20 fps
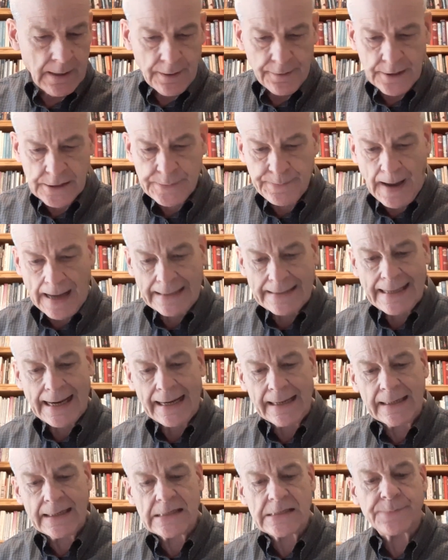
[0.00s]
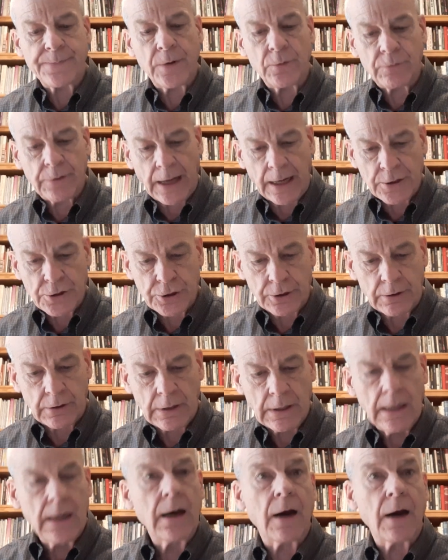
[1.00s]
the spontaneous mutation